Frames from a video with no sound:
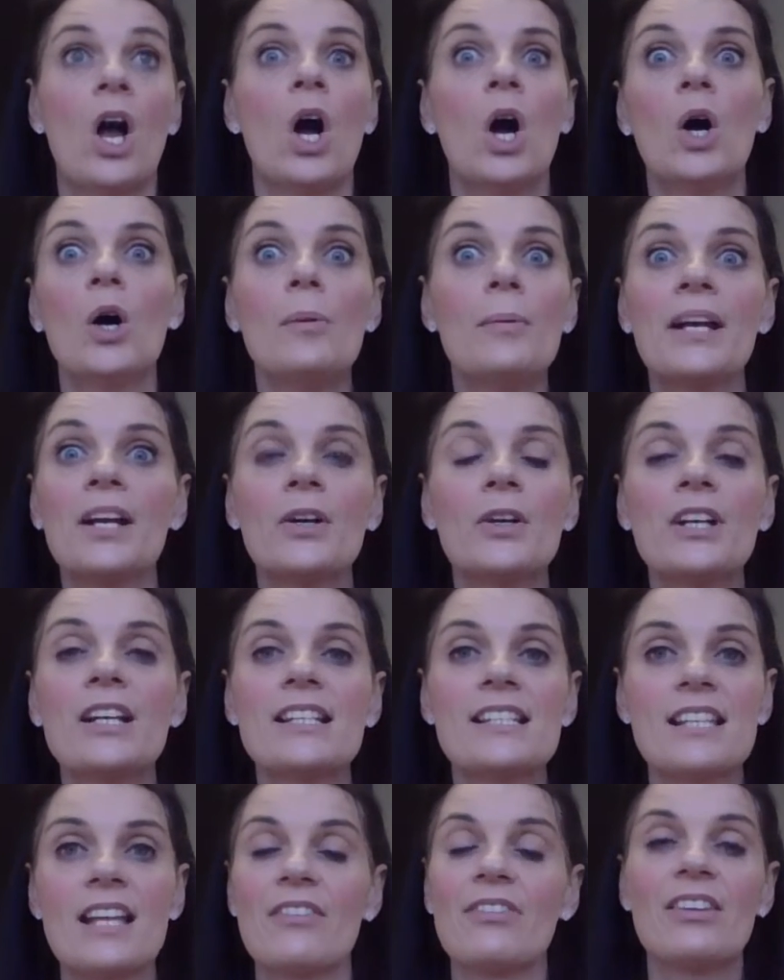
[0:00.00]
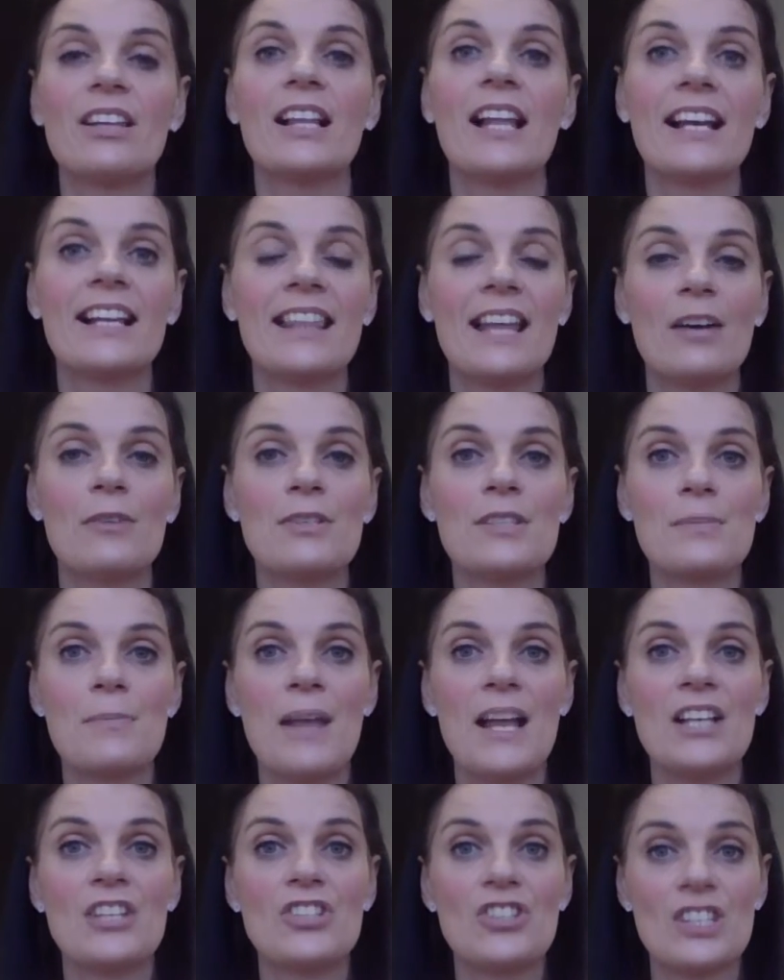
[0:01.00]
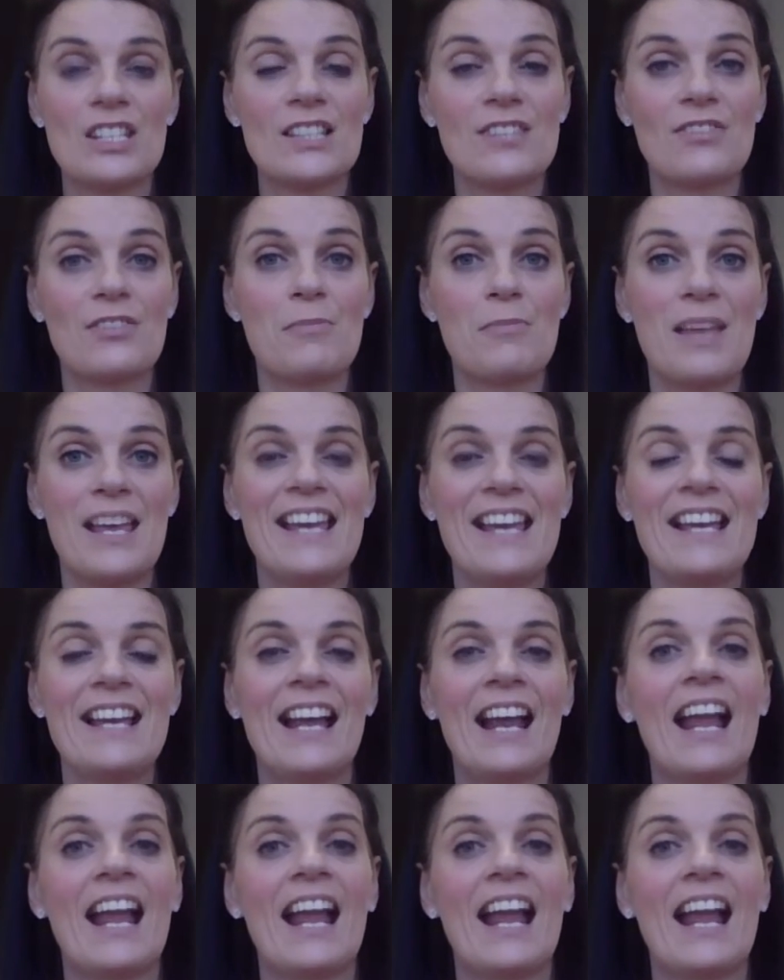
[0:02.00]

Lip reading: oh my goodness, I feel like that was made just for me.